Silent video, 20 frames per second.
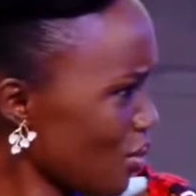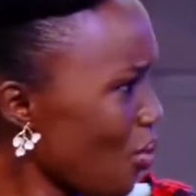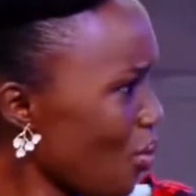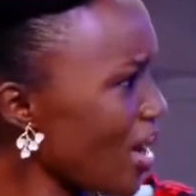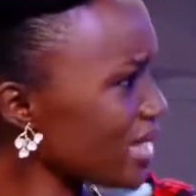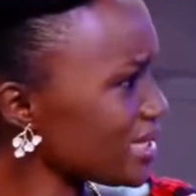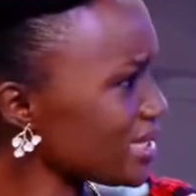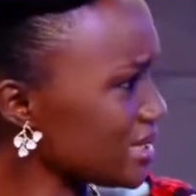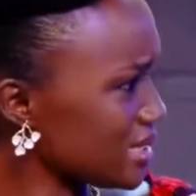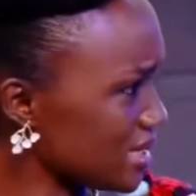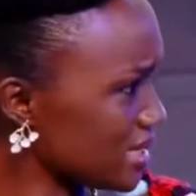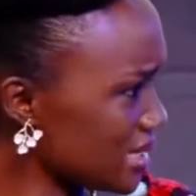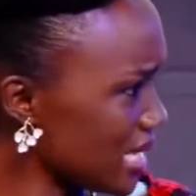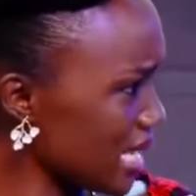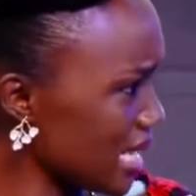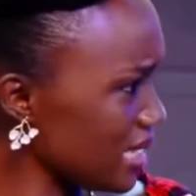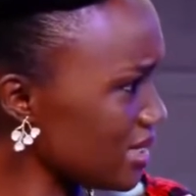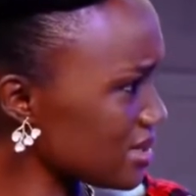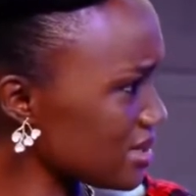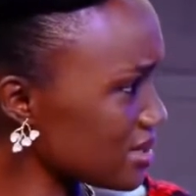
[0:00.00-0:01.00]
what it
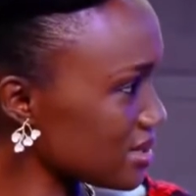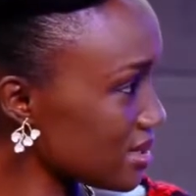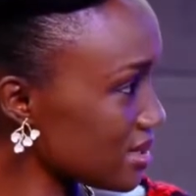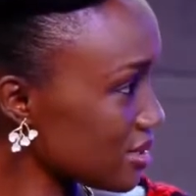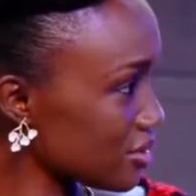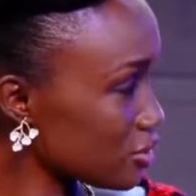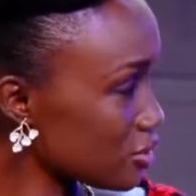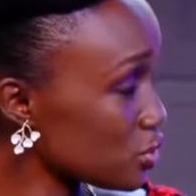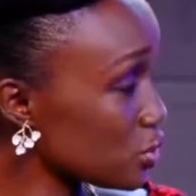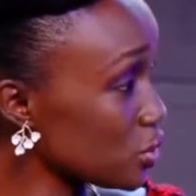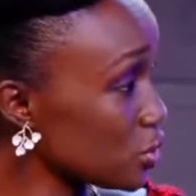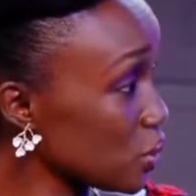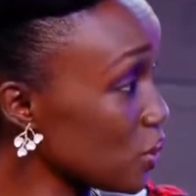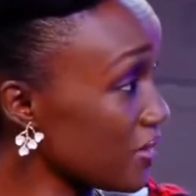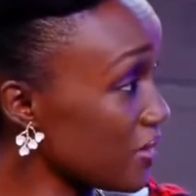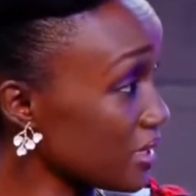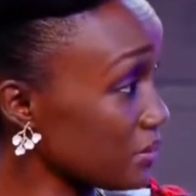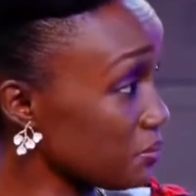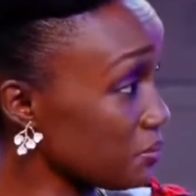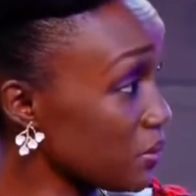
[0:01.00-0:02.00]
takes to
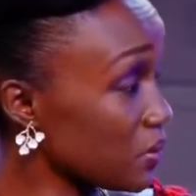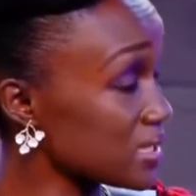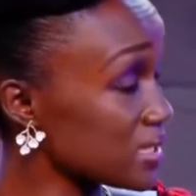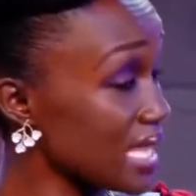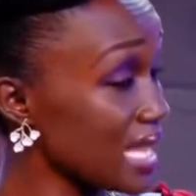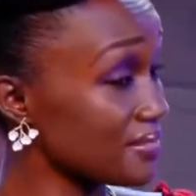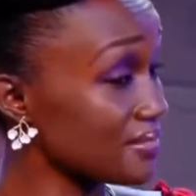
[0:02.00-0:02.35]
do that, because,